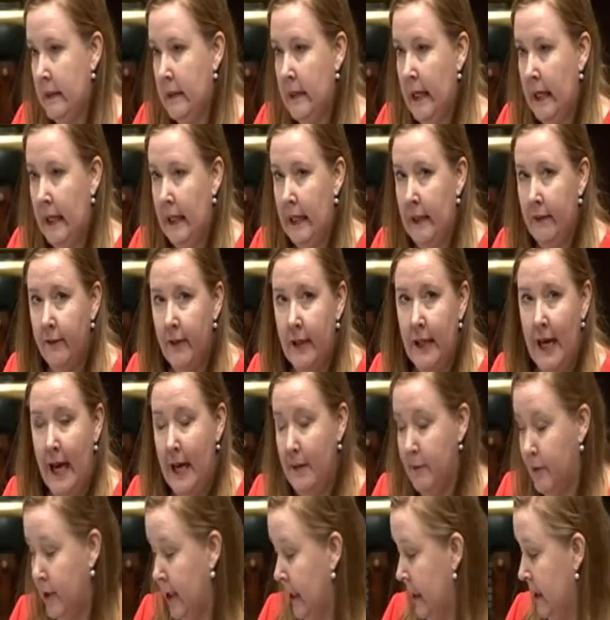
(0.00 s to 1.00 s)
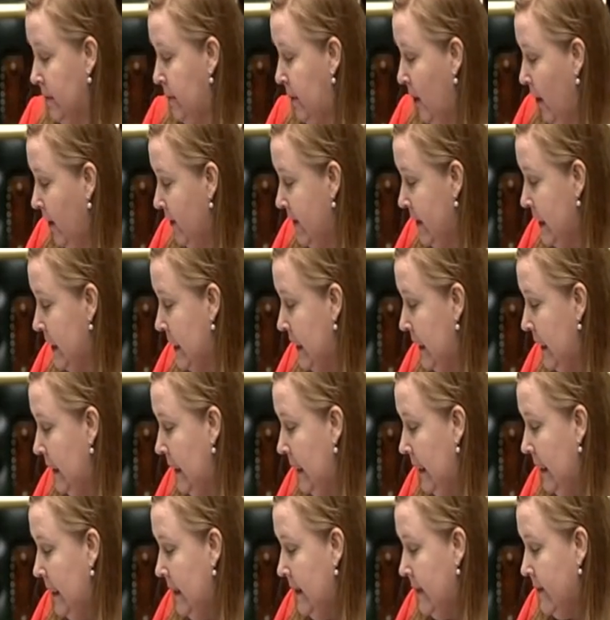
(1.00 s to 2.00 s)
then live in abject poverty